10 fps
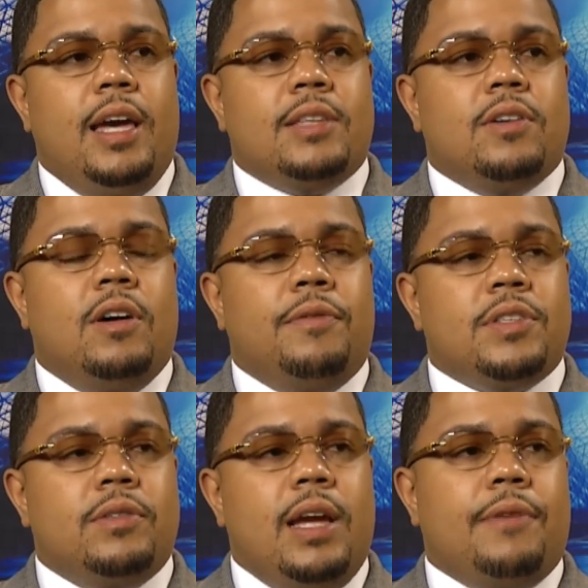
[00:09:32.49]
has an
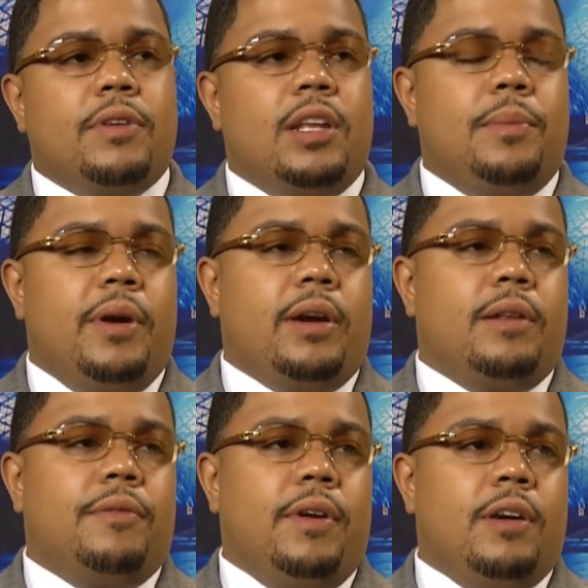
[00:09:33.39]
Office on African
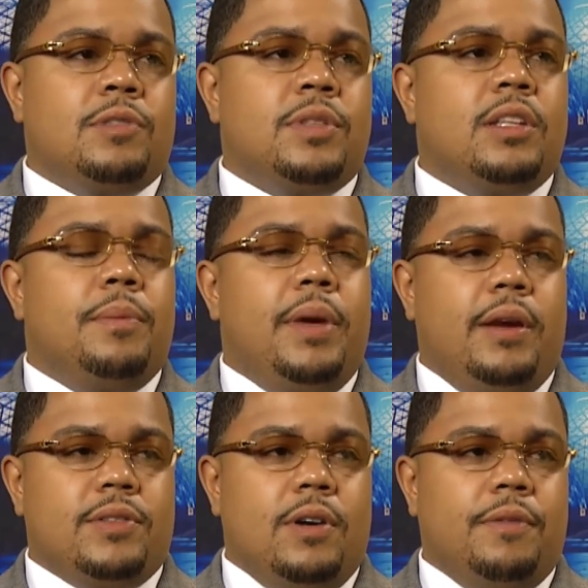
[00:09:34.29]
American Affairs within the
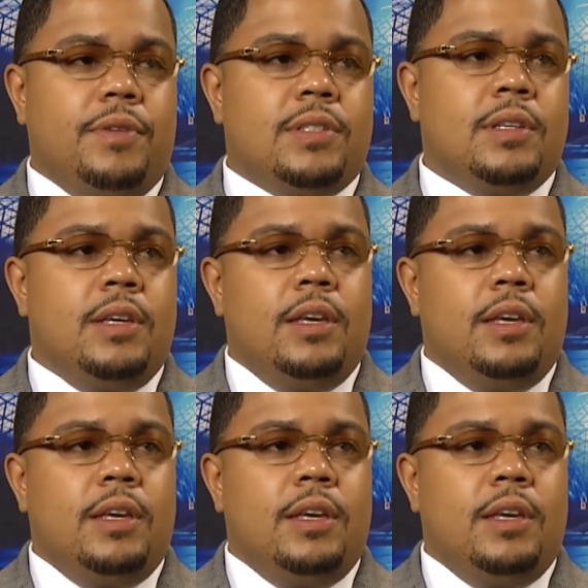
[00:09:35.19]
mayor's office.